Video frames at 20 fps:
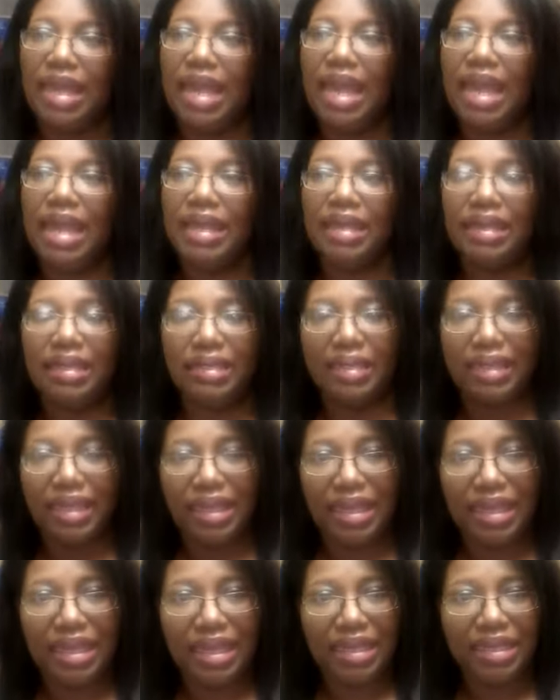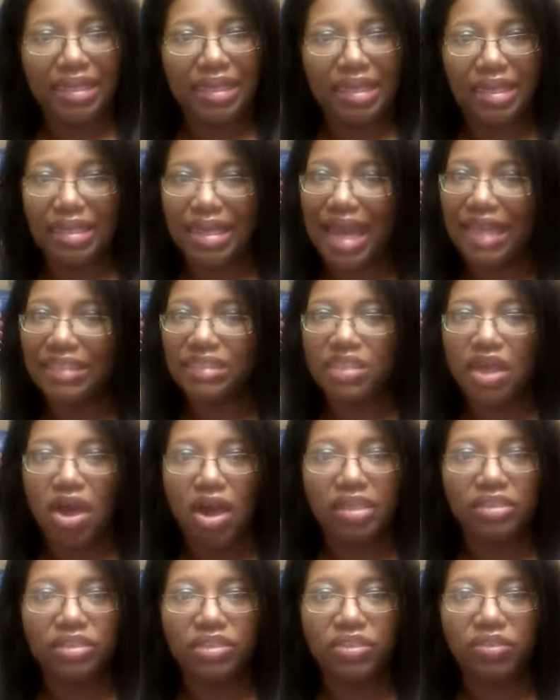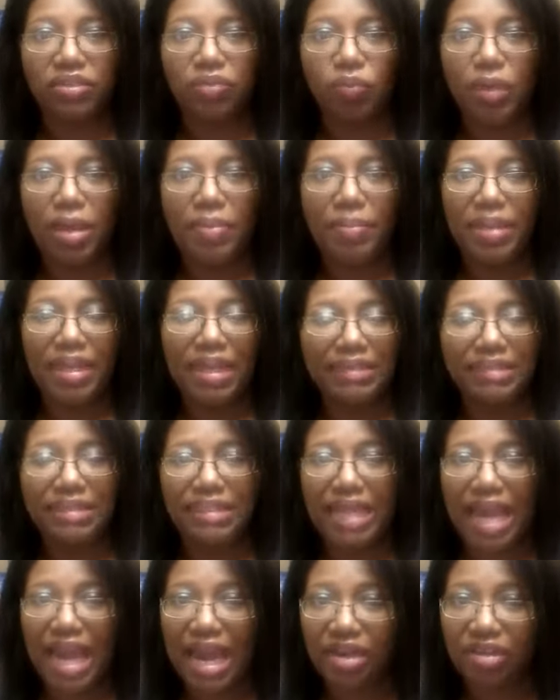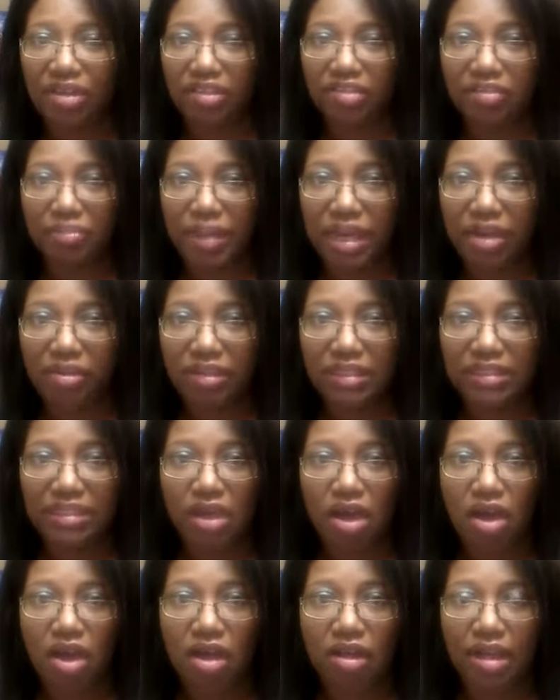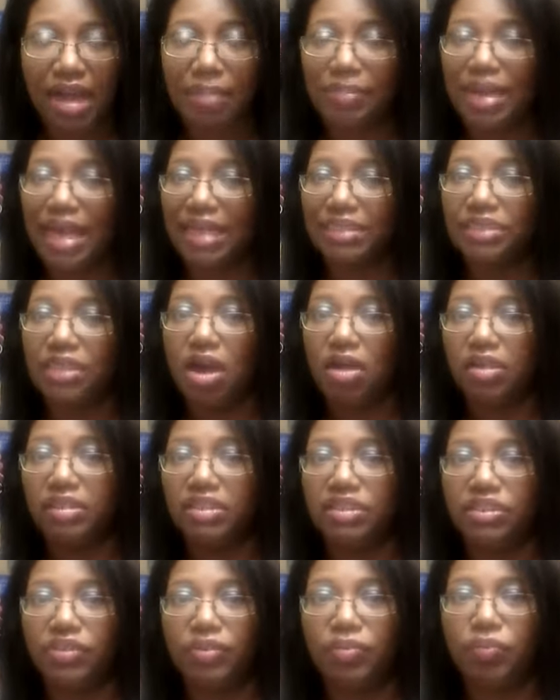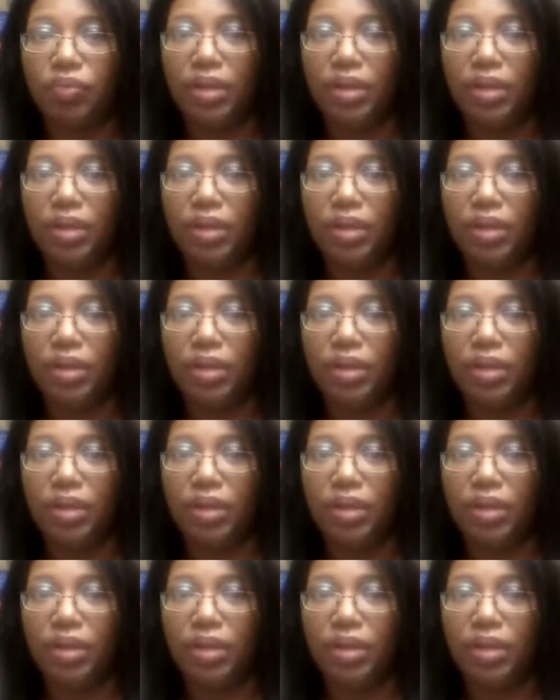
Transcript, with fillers: And again, not talking to the women that's tired of the marriage talk. I'm not talking to the